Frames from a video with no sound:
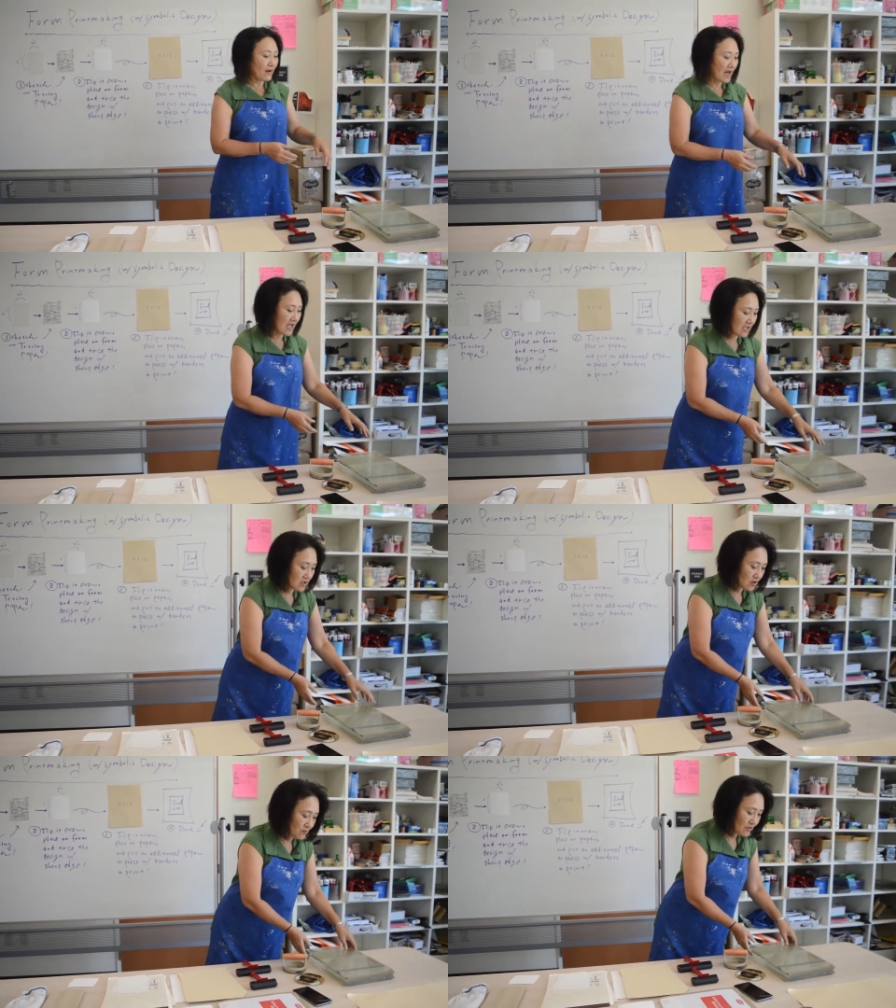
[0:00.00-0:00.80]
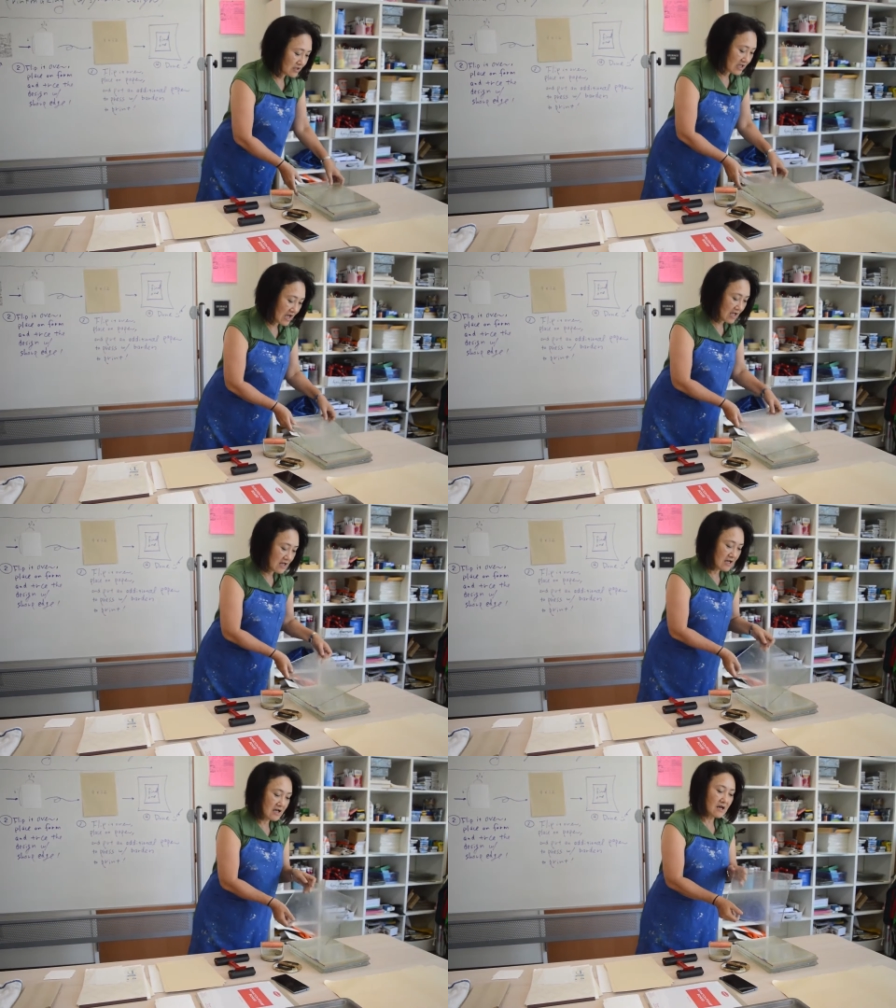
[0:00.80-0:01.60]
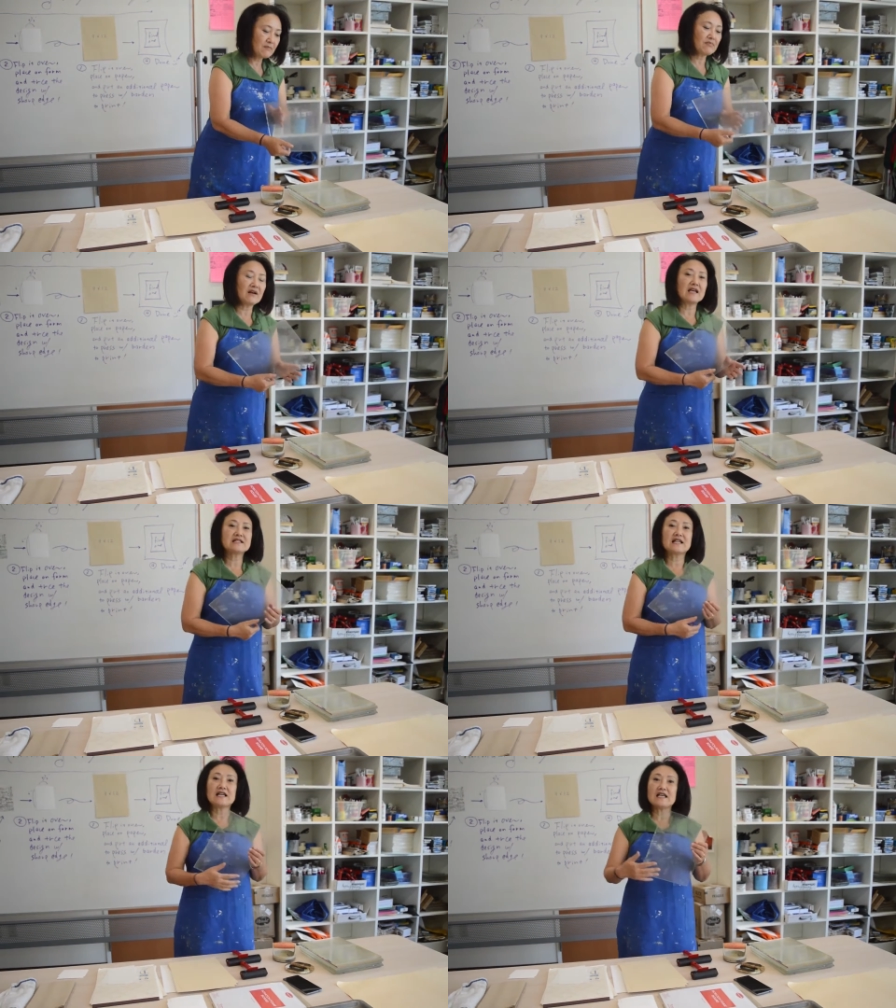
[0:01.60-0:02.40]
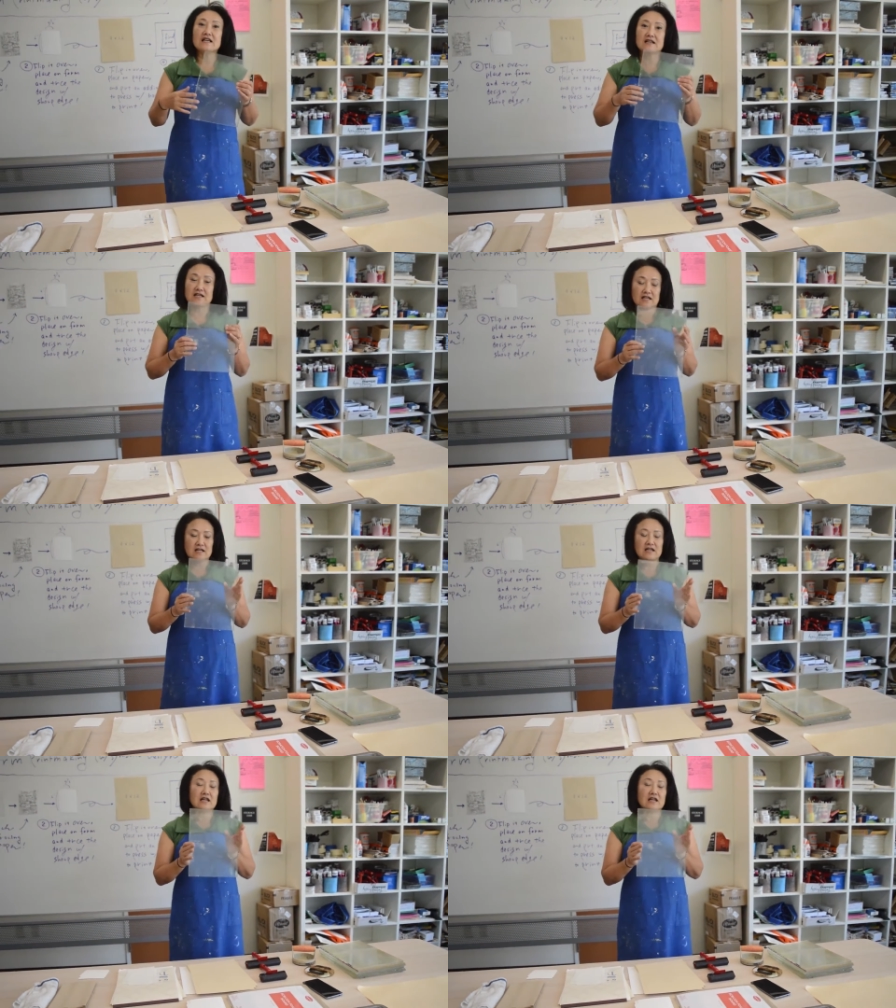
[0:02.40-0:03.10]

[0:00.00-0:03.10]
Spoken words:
plate to place the ink.